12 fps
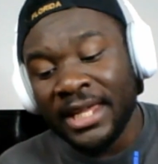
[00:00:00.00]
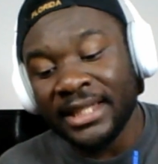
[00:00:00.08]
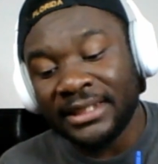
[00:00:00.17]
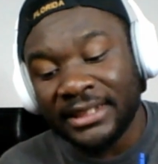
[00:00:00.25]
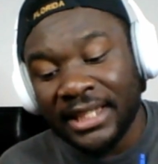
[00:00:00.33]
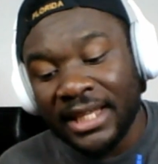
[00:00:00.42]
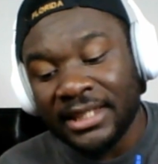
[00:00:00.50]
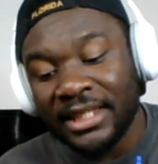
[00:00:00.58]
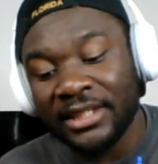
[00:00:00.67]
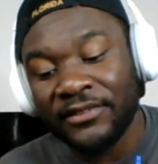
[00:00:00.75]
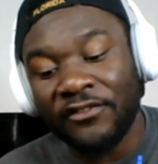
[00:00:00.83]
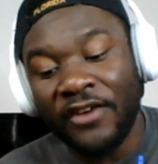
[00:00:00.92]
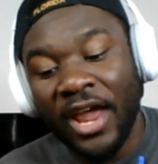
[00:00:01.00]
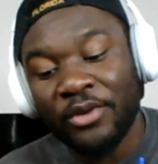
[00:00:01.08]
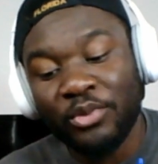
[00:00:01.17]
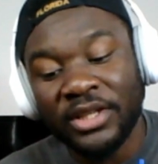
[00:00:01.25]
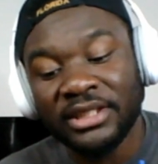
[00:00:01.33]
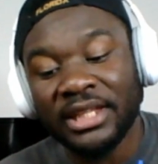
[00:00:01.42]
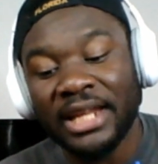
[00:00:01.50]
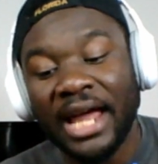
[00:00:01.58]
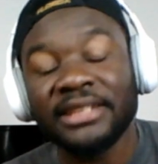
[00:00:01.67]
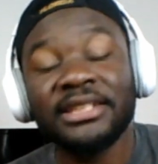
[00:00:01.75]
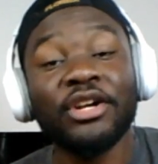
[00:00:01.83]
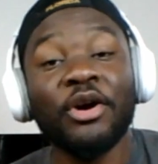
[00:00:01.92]
He sees his friend Wizkid
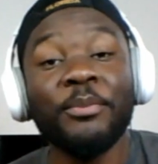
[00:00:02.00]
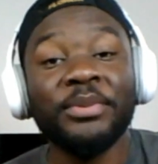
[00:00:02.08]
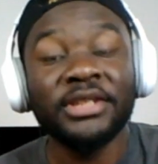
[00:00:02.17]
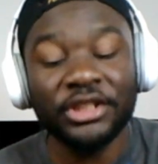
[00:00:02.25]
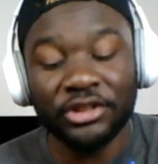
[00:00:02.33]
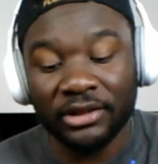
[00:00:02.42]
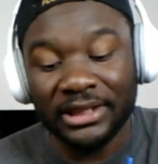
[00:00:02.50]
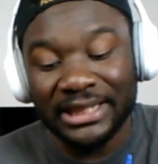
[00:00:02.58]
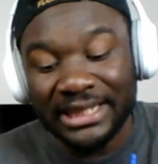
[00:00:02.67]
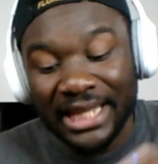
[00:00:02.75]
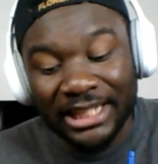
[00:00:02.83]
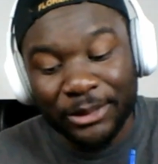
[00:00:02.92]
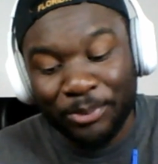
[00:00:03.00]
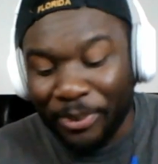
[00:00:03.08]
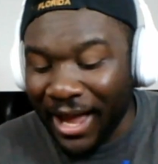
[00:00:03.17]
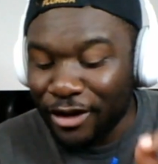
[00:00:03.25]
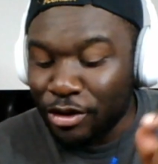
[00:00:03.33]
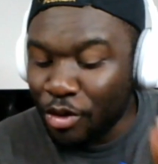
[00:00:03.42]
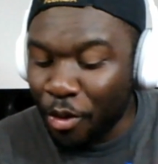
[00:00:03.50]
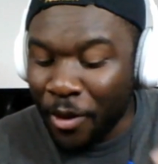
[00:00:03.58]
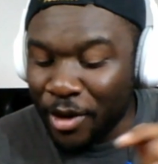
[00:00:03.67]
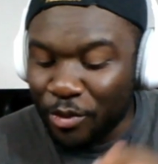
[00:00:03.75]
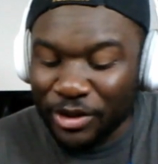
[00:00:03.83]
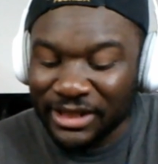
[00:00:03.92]
as a competition, despite
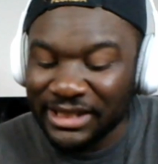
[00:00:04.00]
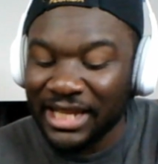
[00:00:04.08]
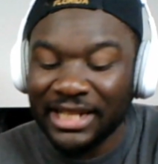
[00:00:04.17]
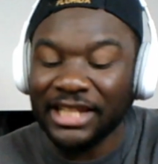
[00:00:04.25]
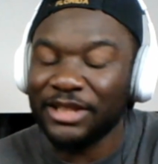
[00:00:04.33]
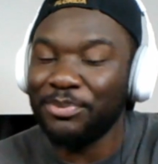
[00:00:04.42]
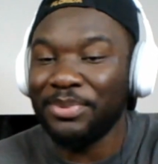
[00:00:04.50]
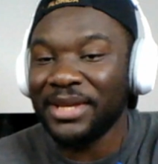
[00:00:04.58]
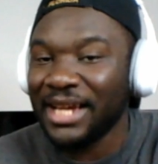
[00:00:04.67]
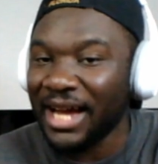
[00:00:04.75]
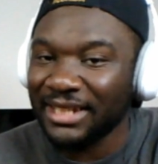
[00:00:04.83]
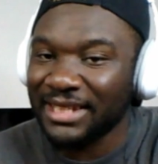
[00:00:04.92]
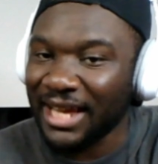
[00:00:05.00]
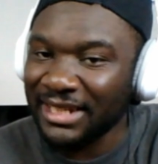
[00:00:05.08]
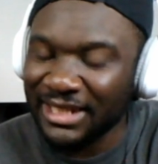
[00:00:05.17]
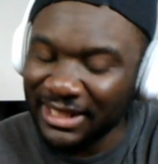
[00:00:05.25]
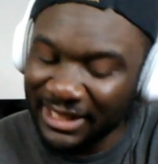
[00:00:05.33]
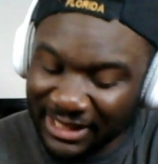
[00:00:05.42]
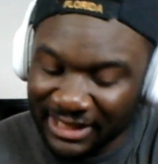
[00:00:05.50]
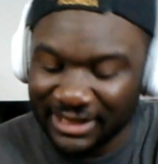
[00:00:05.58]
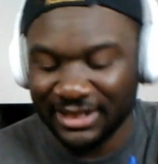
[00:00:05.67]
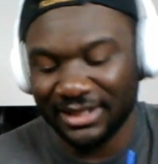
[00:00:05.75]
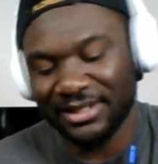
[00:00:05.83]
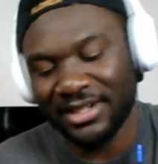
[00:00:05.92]
knowing Wizkid is bigger than he
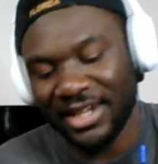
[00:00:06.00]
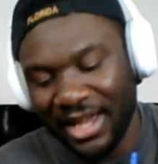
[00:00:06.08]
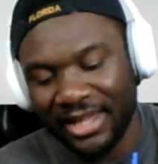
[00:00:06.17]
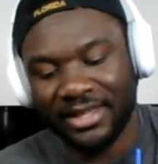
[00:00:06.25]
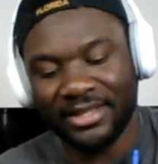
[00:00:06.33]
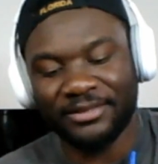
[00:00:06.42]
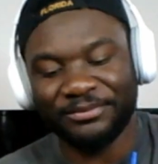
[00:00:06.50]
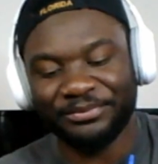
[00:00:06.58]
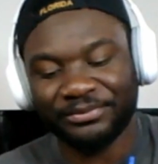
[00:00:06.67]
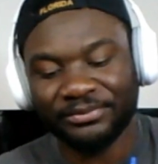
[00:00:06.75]
is. Hey!